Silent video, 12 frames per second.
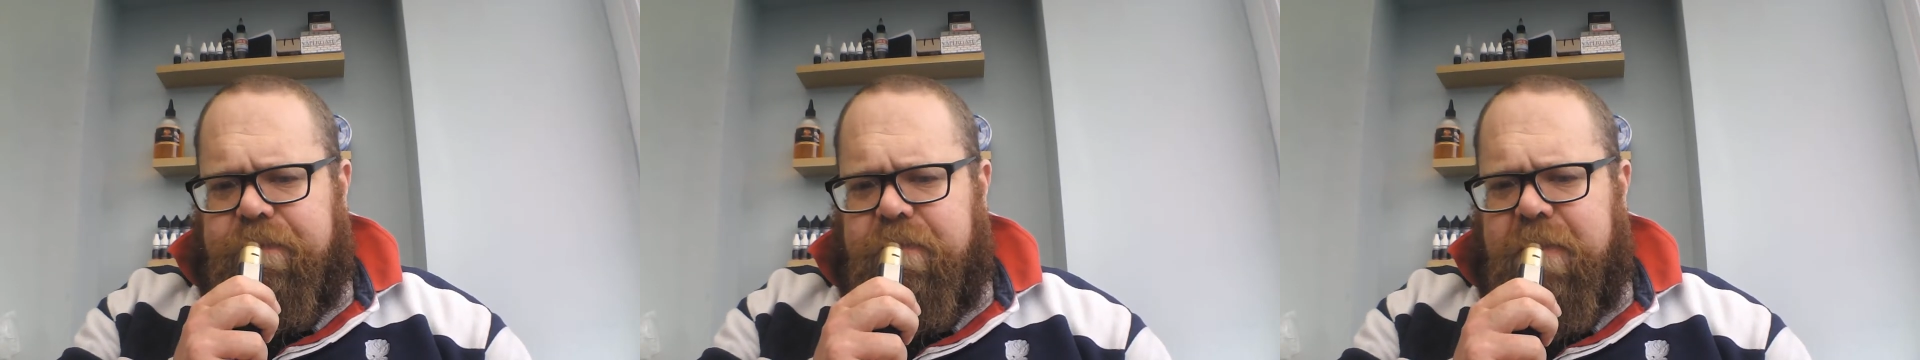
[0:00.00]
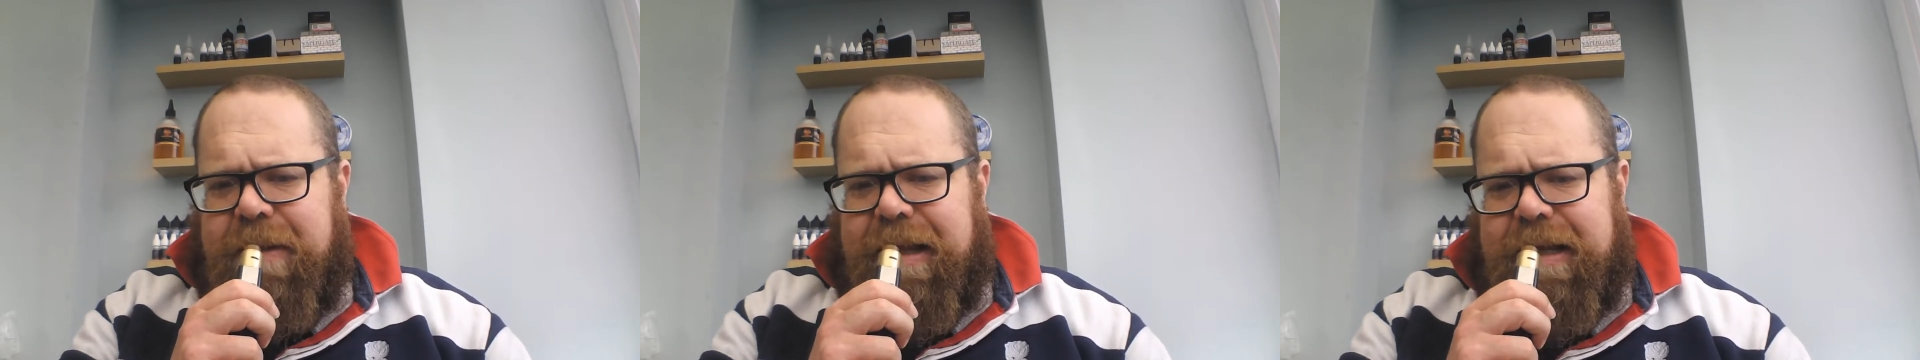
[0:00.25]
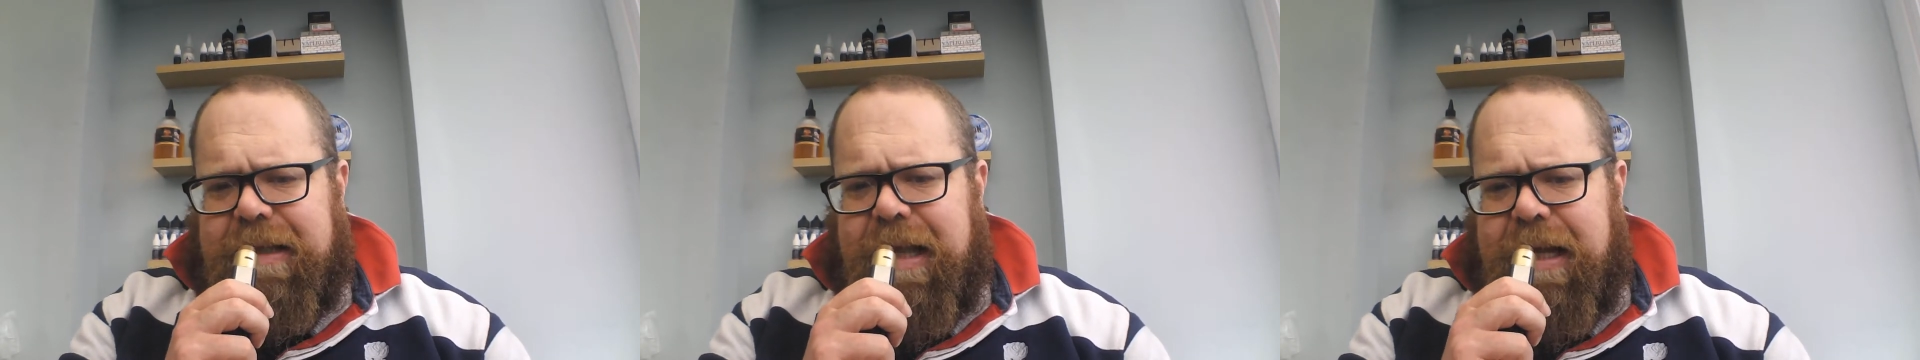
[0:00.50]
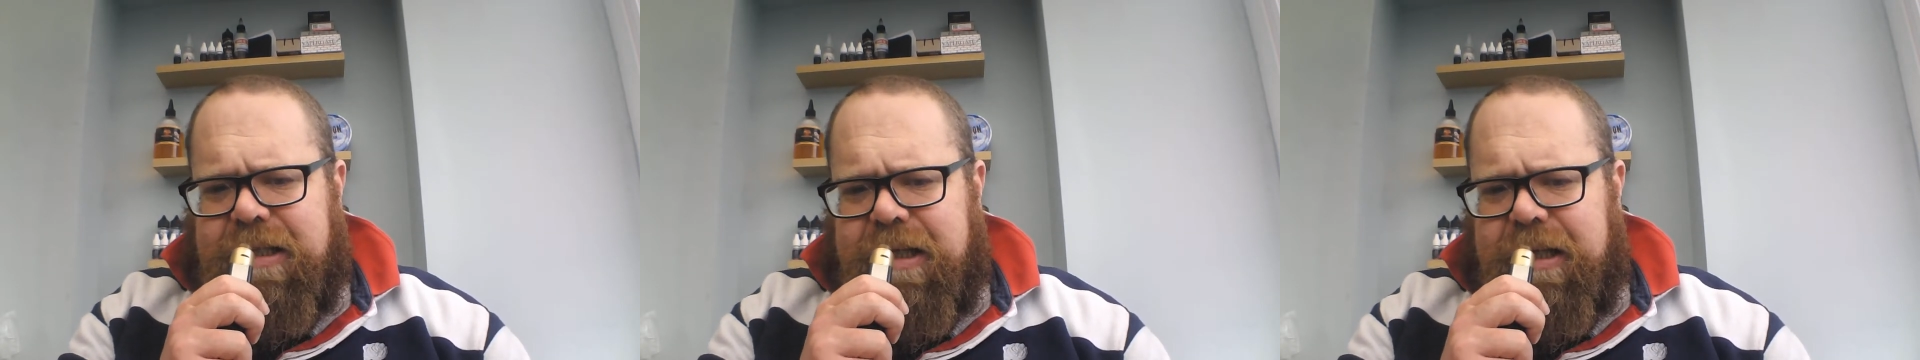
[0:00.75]
Maybe like a
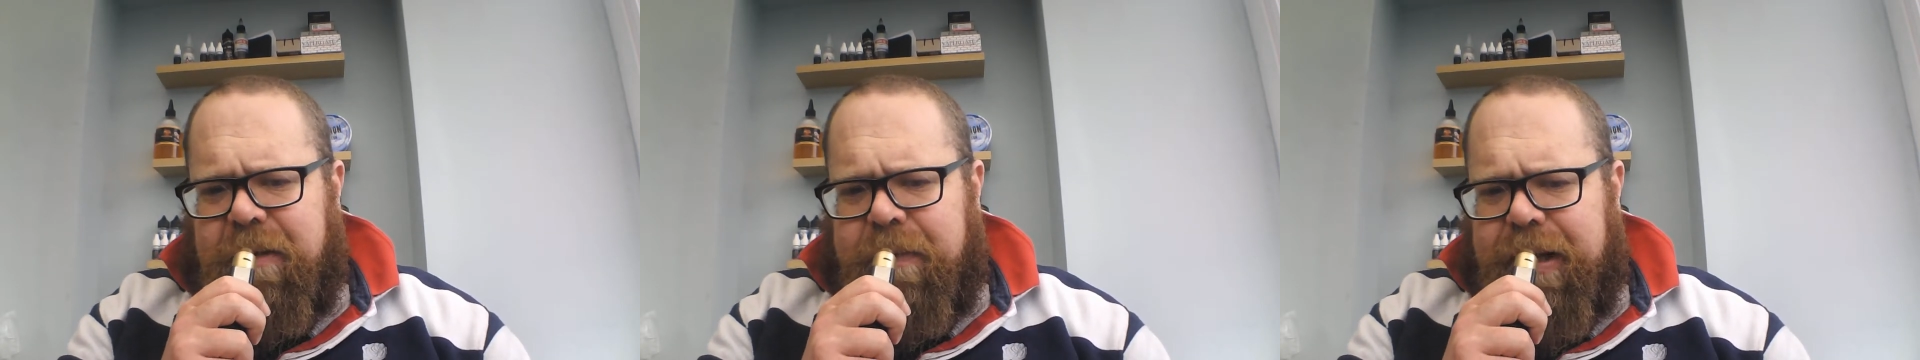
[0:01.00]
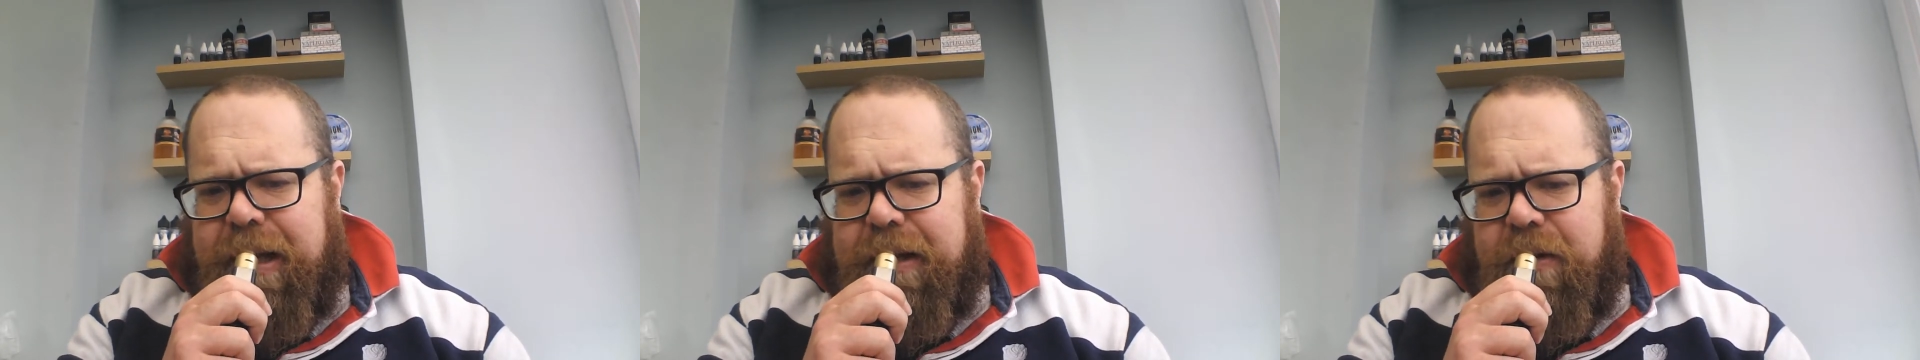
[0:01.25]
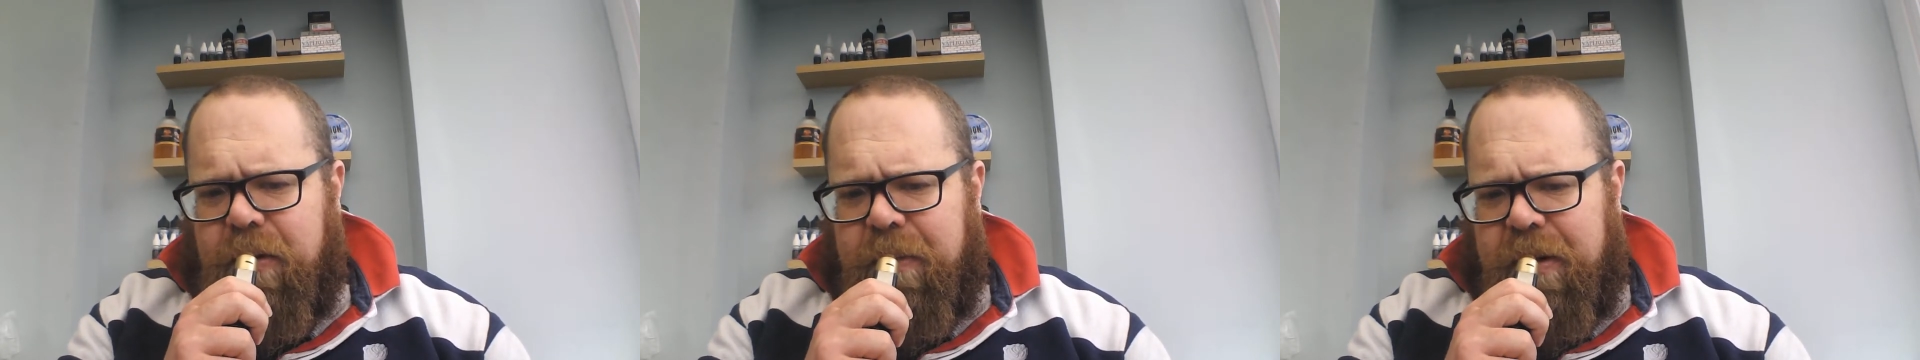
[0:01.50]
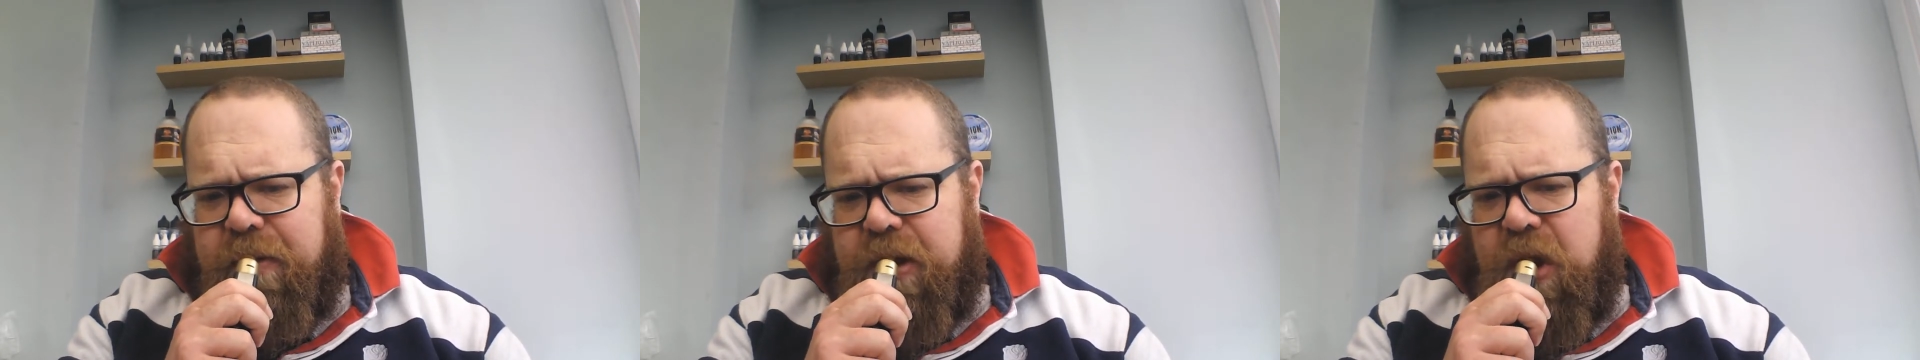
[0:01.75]
lychee lemonade
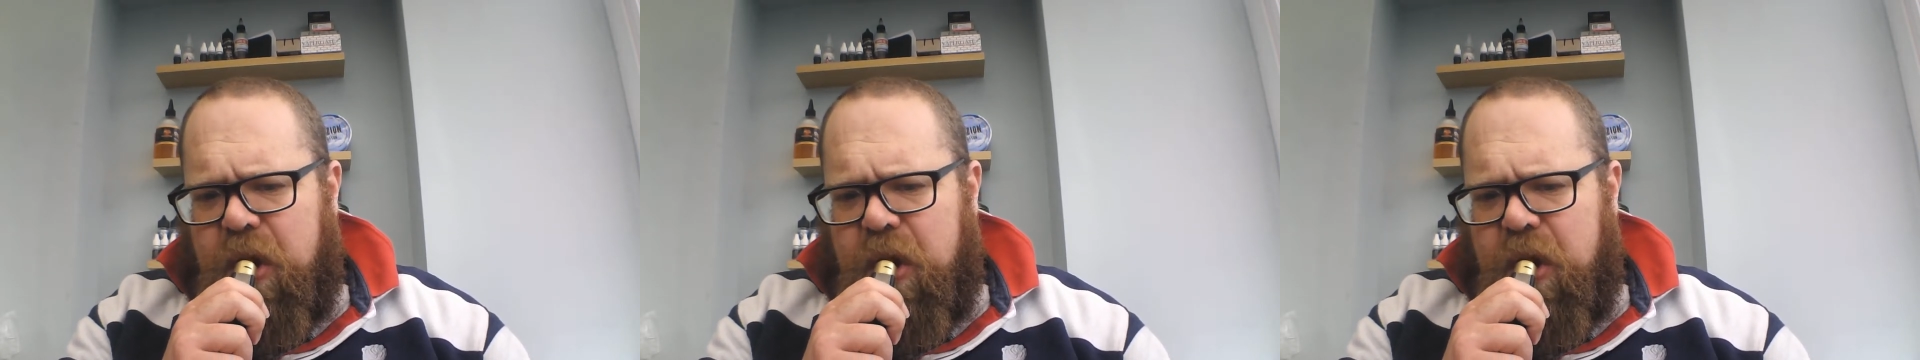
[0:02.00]
almost.